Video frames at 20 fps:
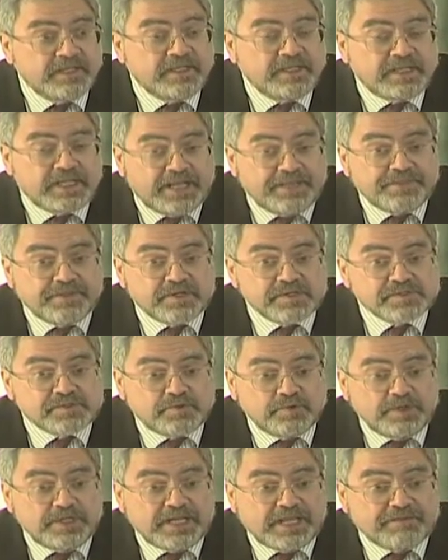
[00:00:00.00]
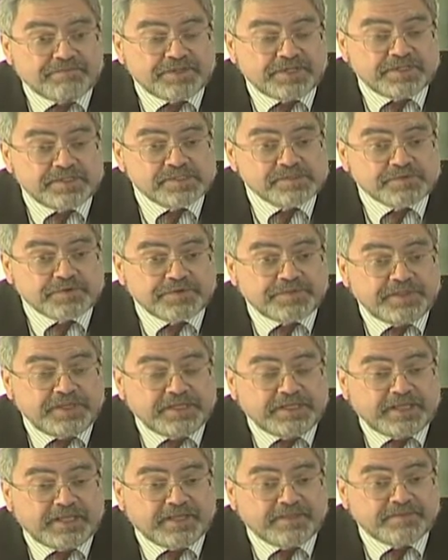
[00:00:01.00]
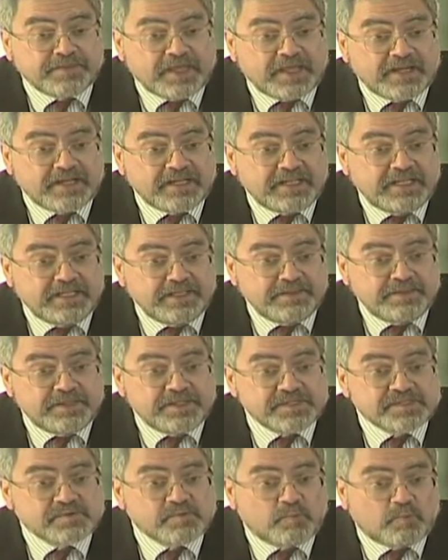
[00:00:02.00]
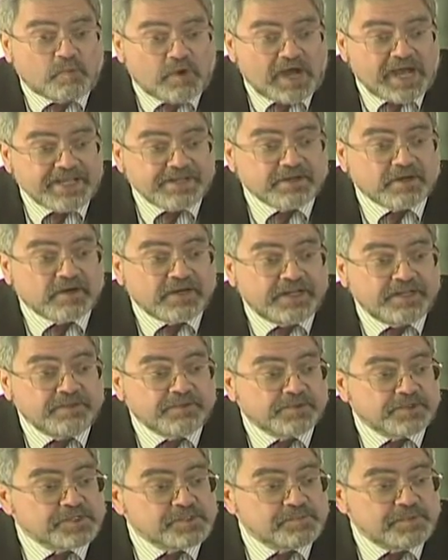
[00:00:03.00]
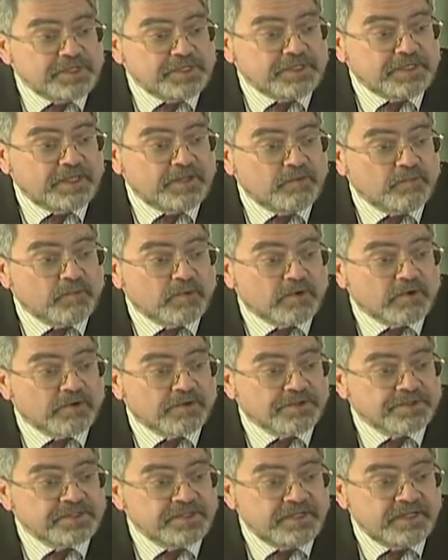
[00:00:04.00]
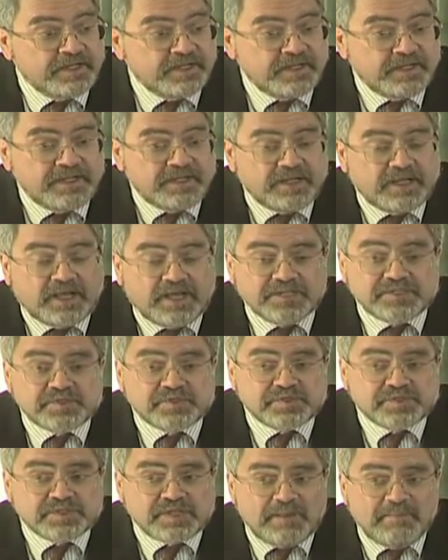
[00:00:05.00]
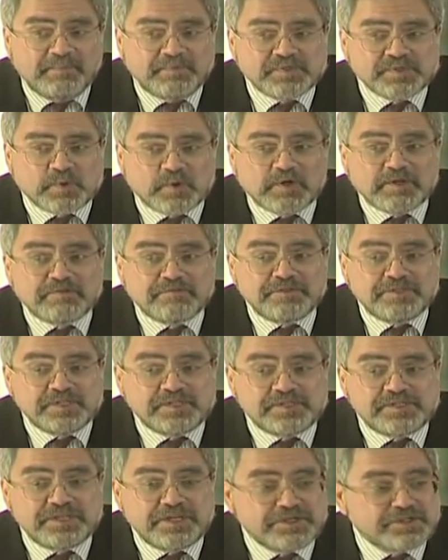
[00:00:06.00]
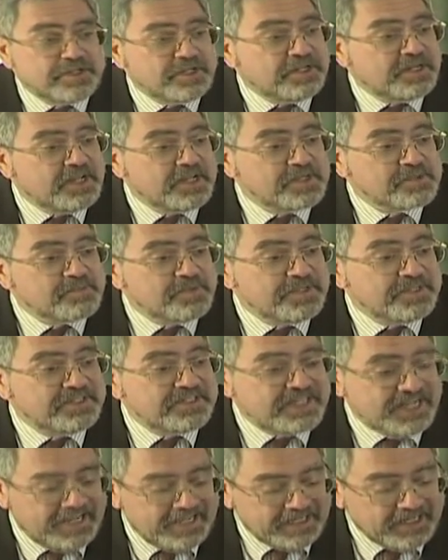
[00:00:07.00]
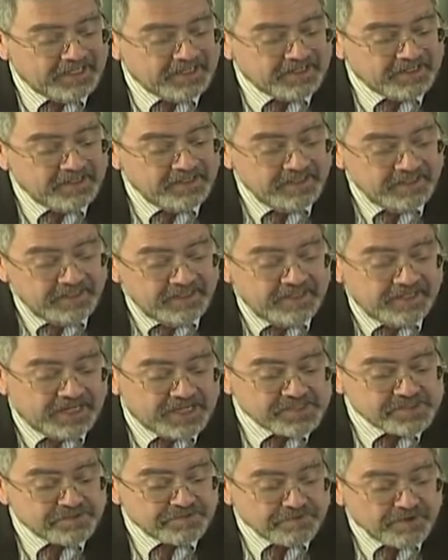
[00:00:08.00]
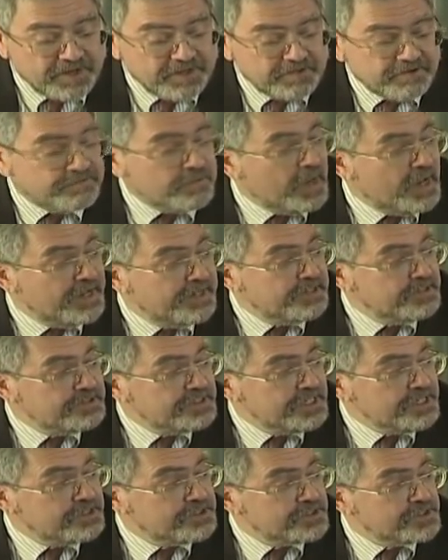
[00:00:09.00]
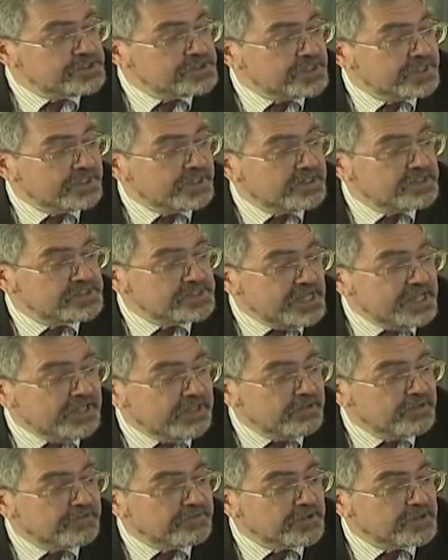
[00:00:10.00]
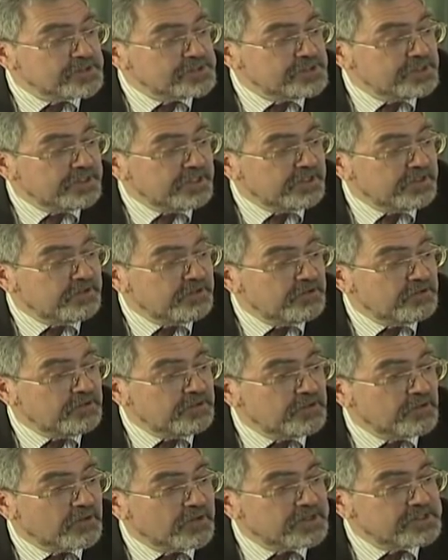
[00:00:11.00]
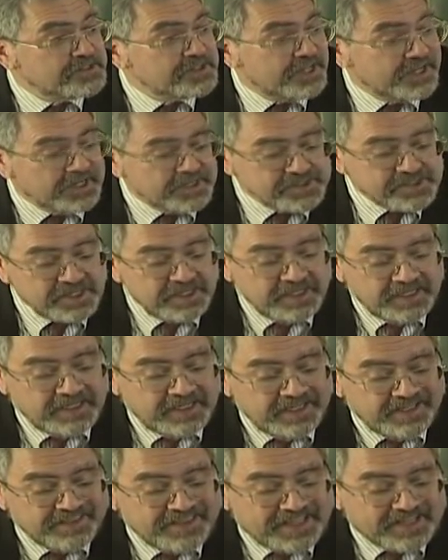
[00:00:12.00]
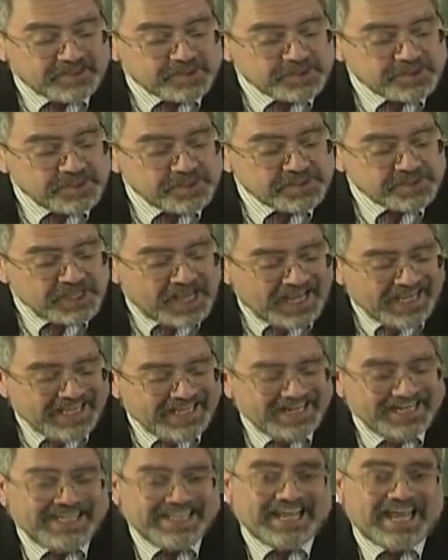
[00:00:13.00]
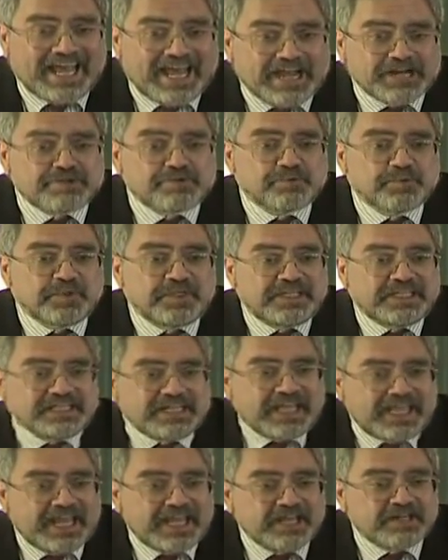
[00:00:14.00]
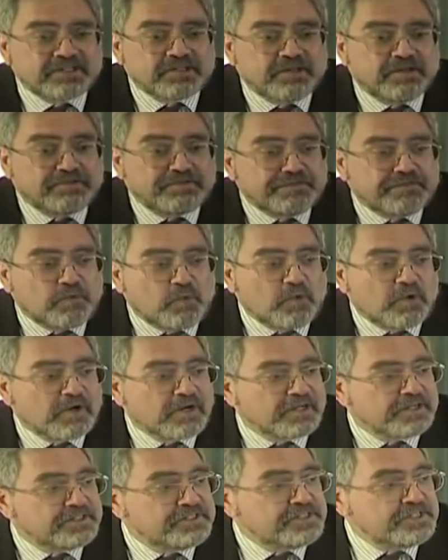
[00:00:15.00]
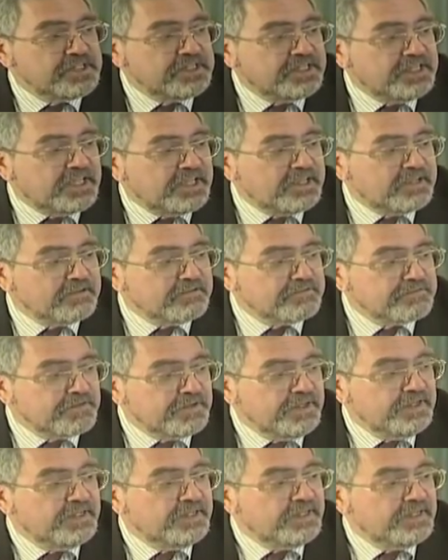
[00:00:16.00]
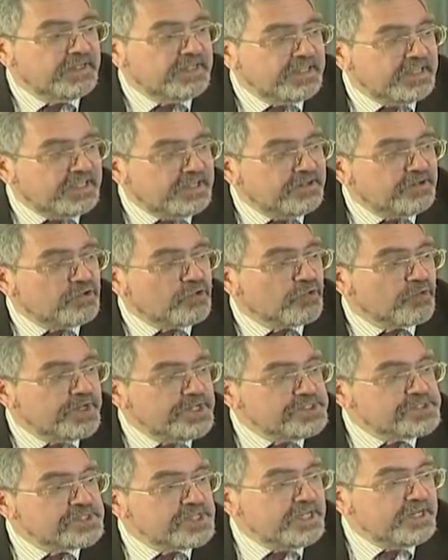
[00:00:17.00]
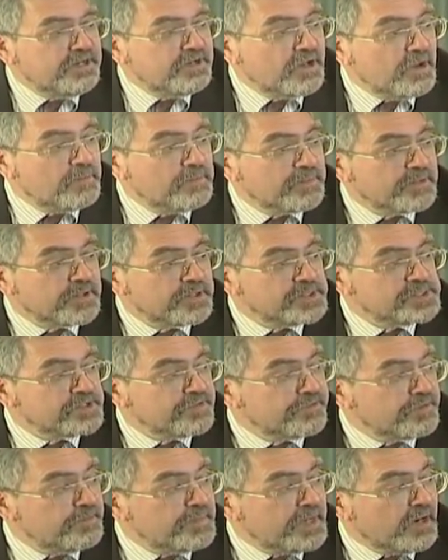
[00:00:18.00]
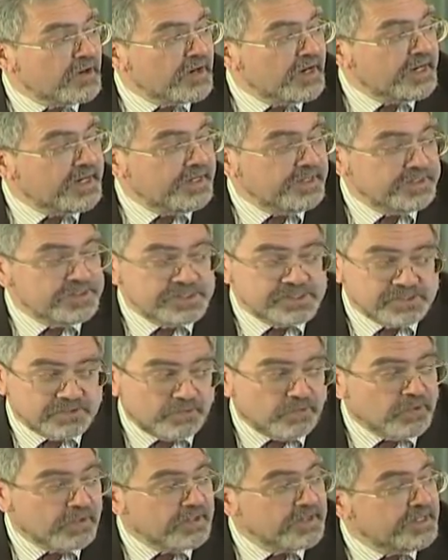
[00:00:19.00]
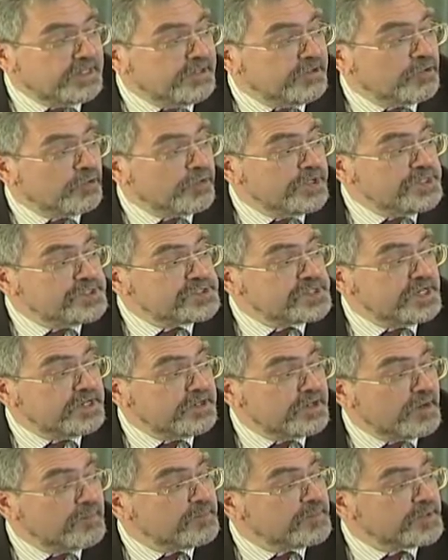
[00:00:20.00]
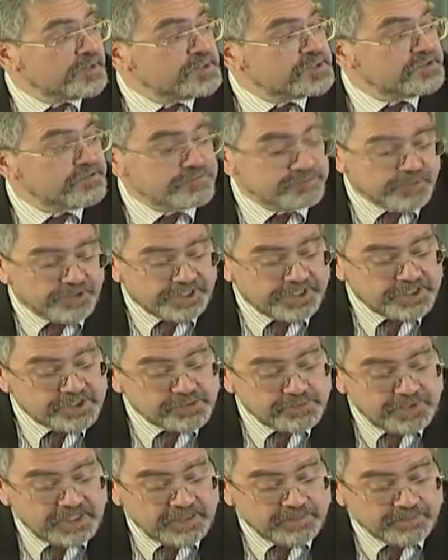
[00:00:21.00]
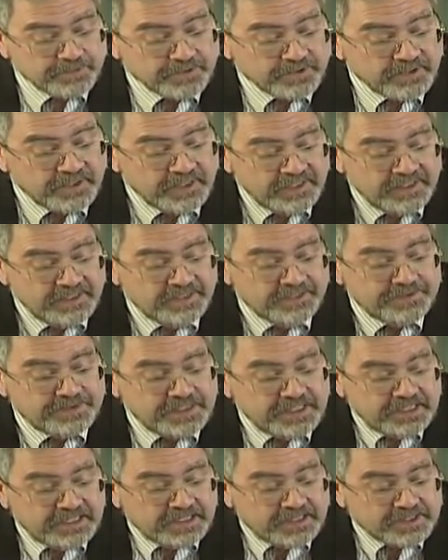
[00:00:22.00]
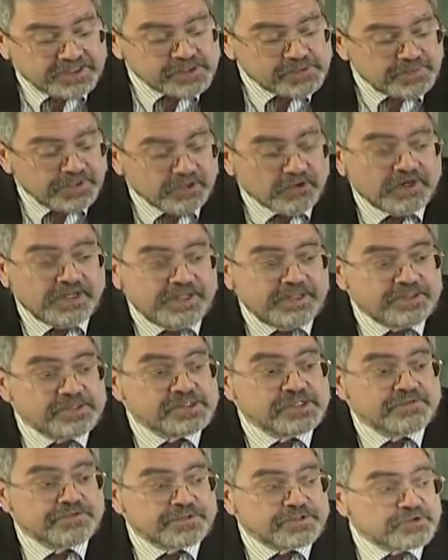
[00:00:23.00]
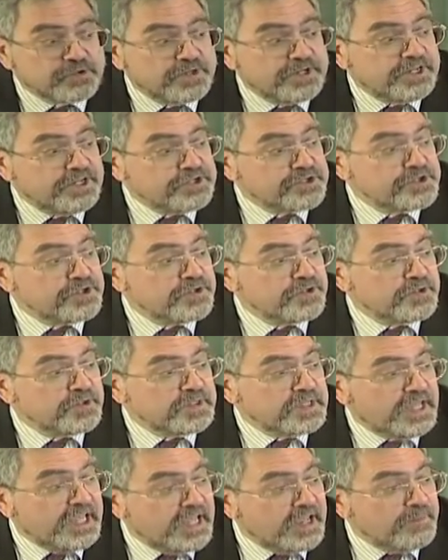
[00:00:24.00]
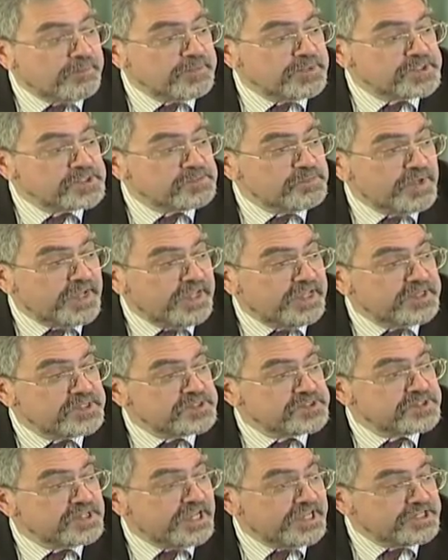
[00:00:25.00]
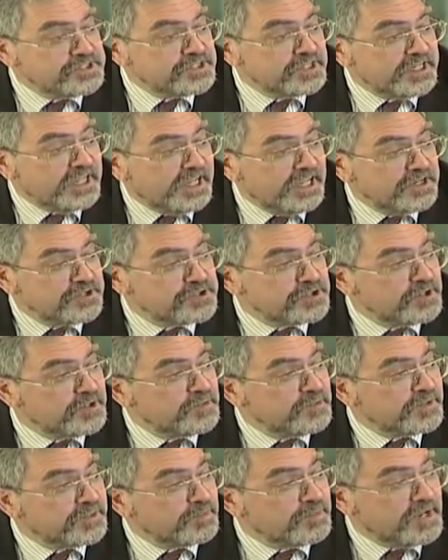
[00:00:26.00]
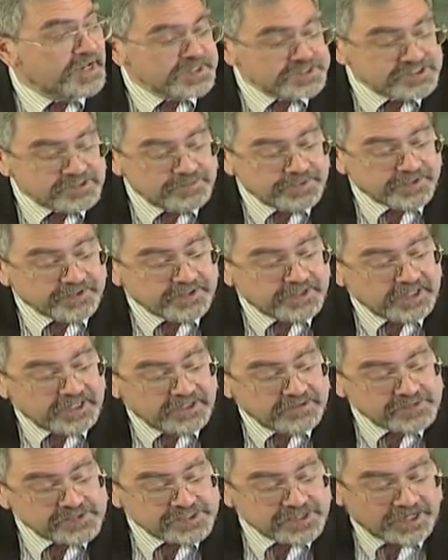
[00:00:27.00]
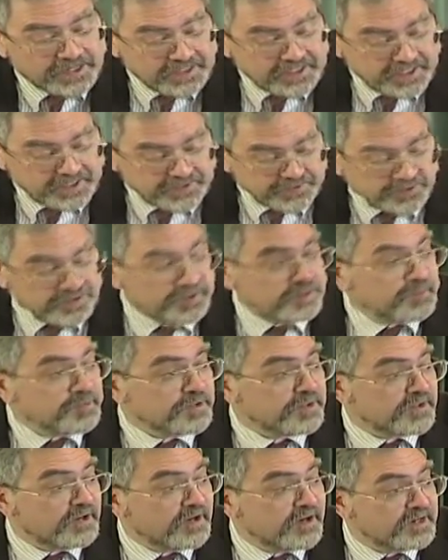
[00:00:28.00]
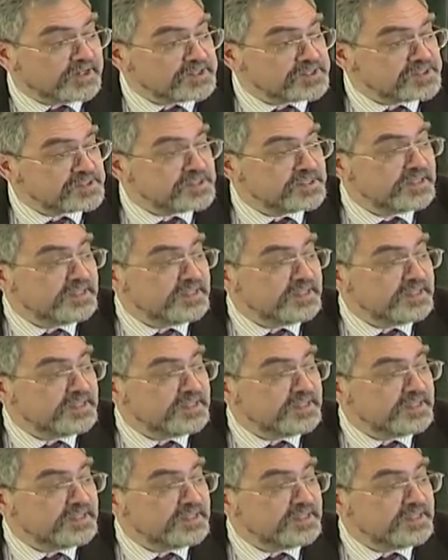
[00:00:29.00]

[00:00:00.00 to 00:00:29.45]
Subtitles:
And there's good evidence for thinking that in this wider English-speaking world, some sort of decision has been taken, as a friend of mine who teaches at a state university in New York says, that society actually can't afford to give increasing numbers of Americans or increasing numbers of British people the experience of a traditional campus-based education with the possibility of studying the liberal arts.